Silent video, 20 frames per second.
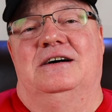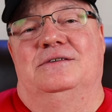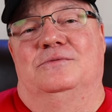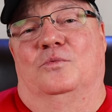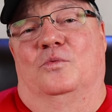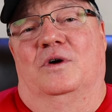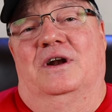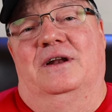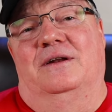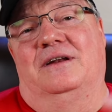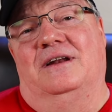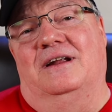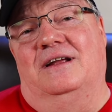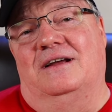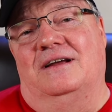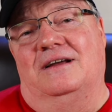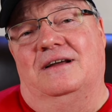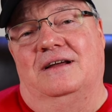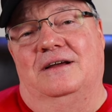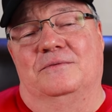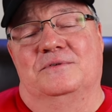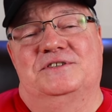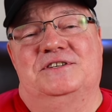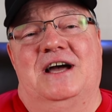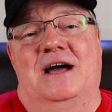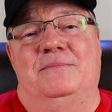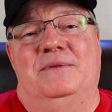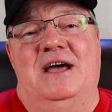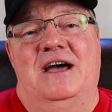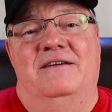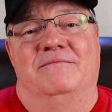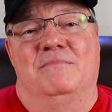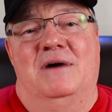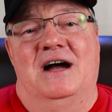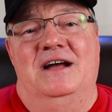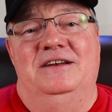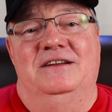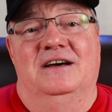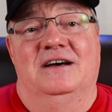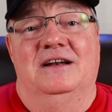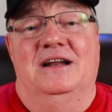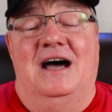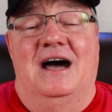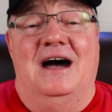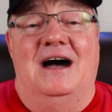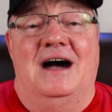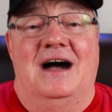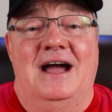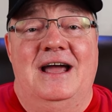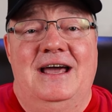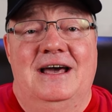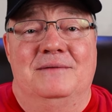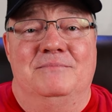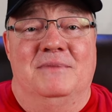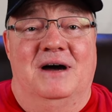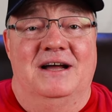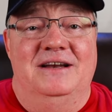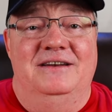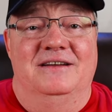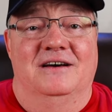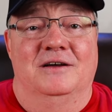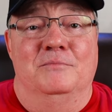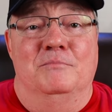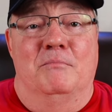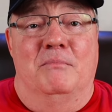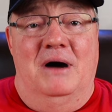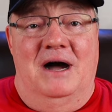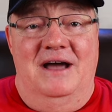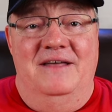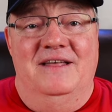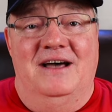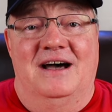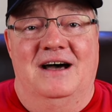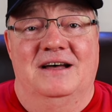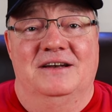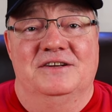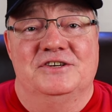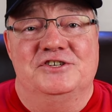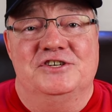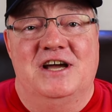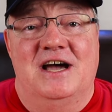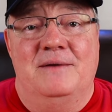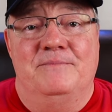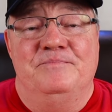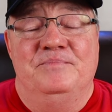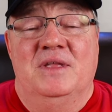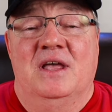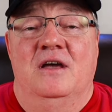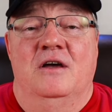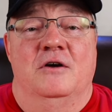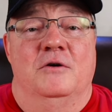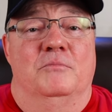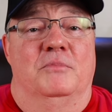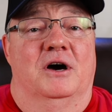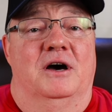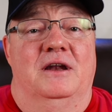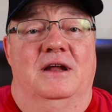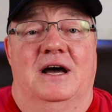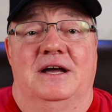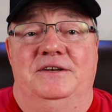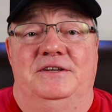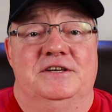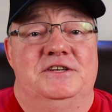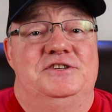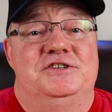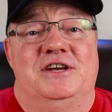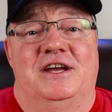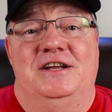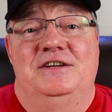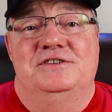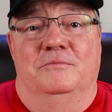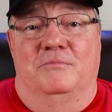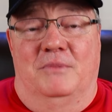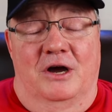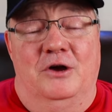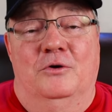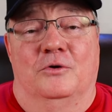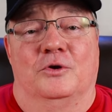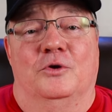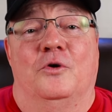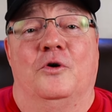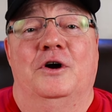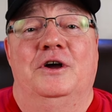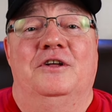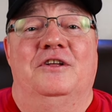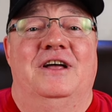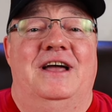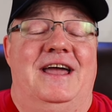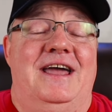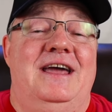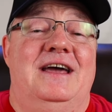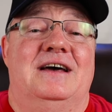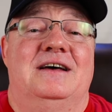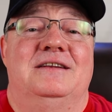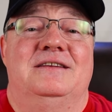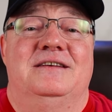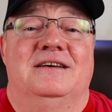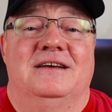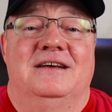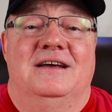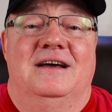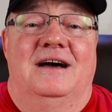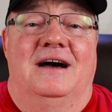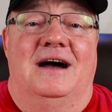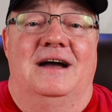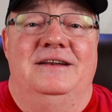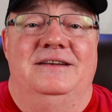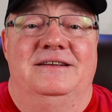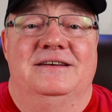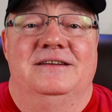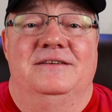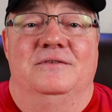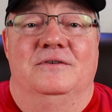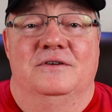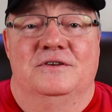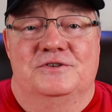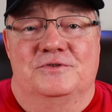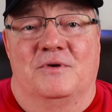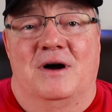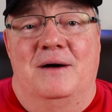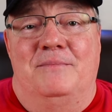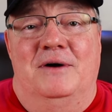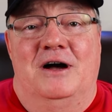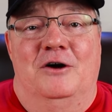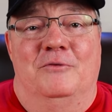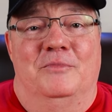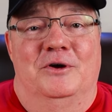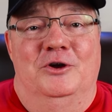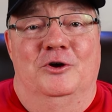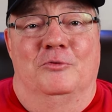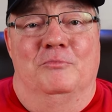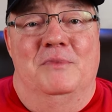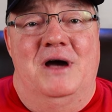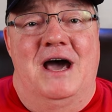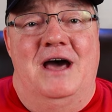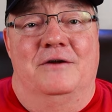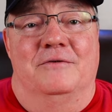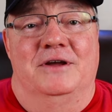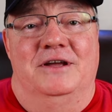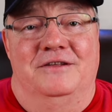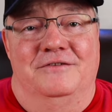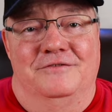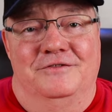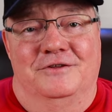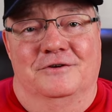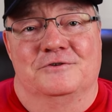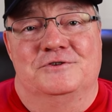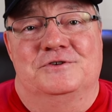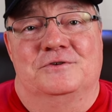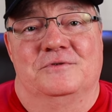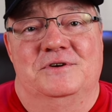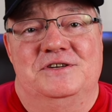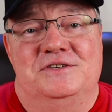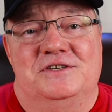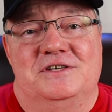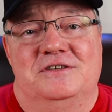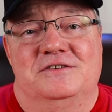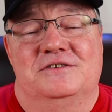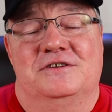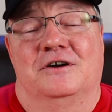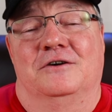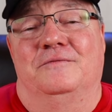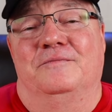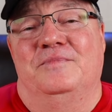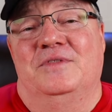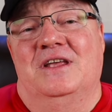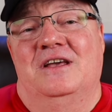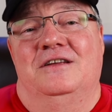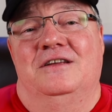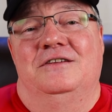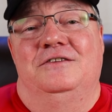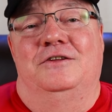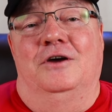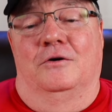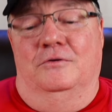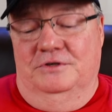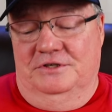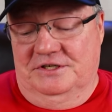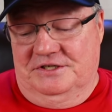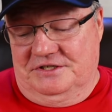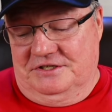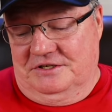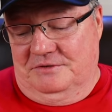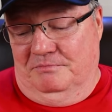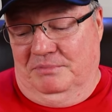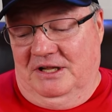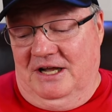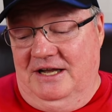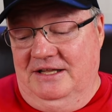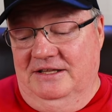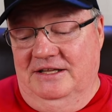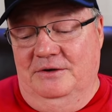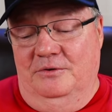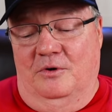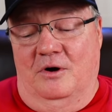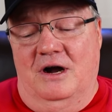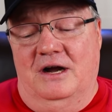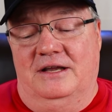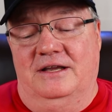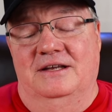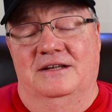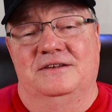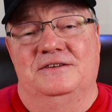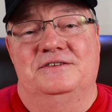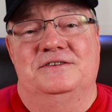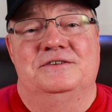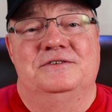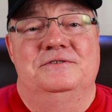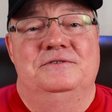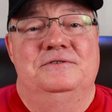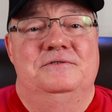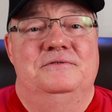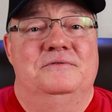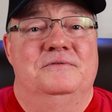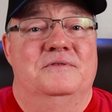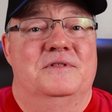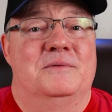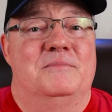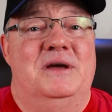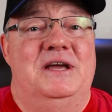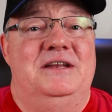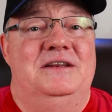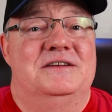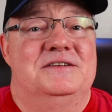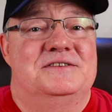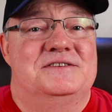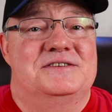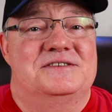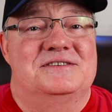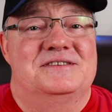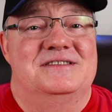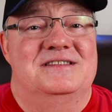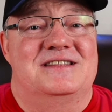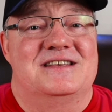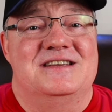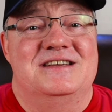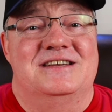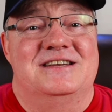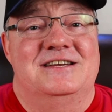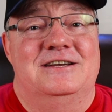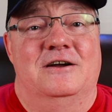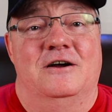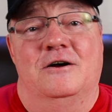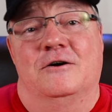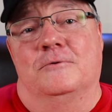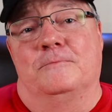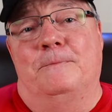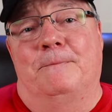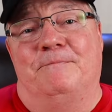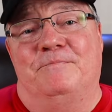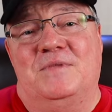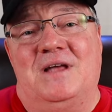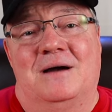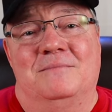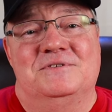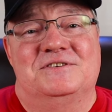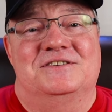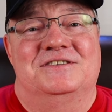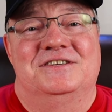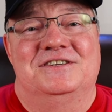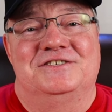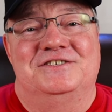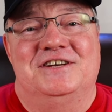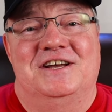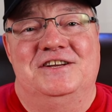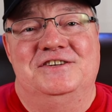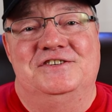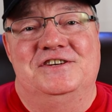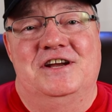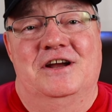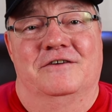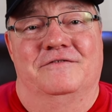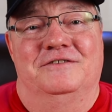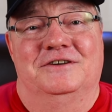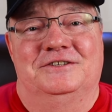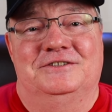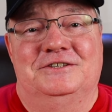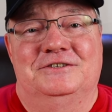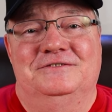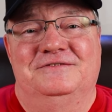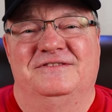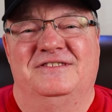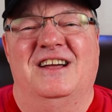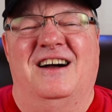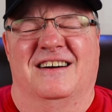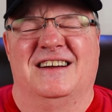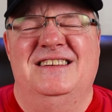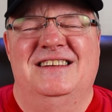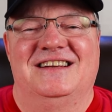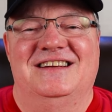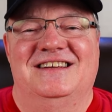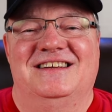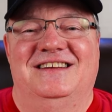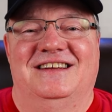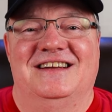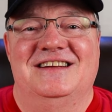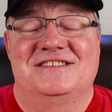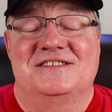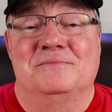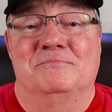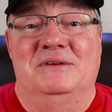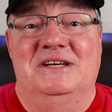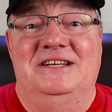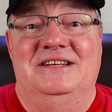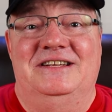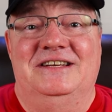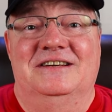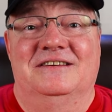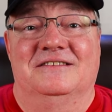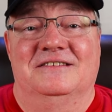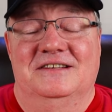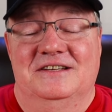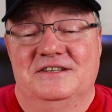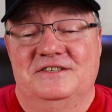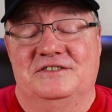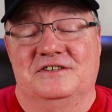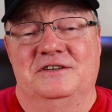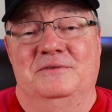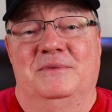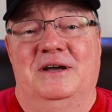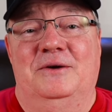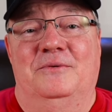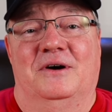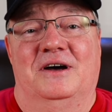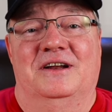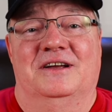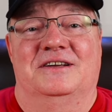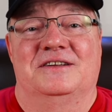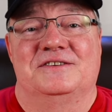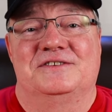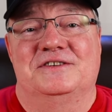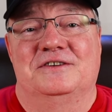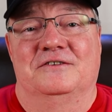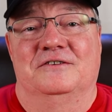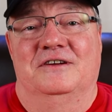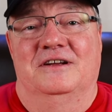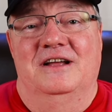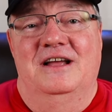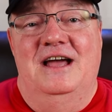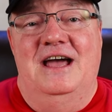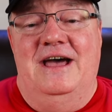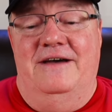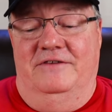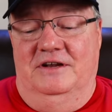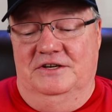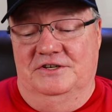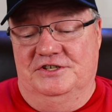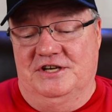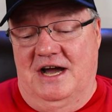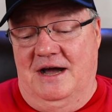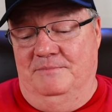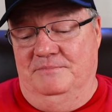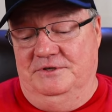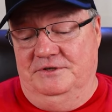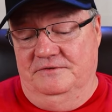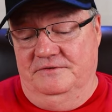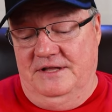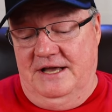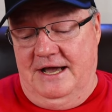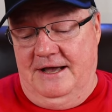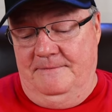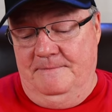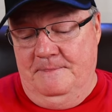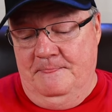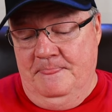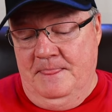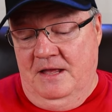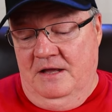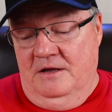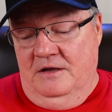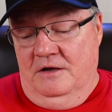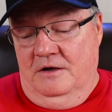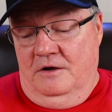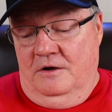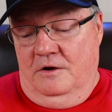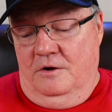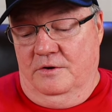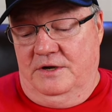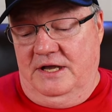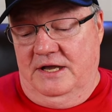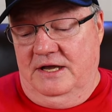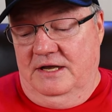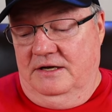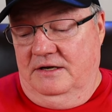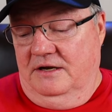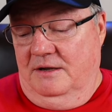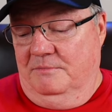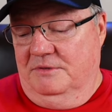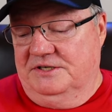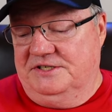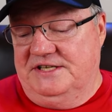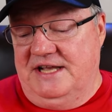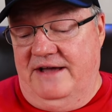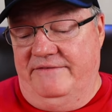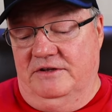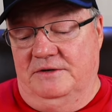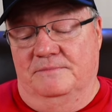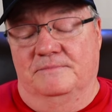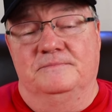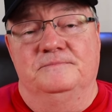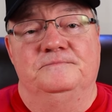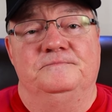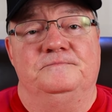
When it was time to have mine done, I had mine done by the Honda shop, but I did change my own oil and I did swap out my own battery. Those are easy. So don't just blindly walk into the maintenance thinking, oh, I'm just going to change the air filter. No, it's a big deal. So you may want to consider having a shop do that. Okay, number 7.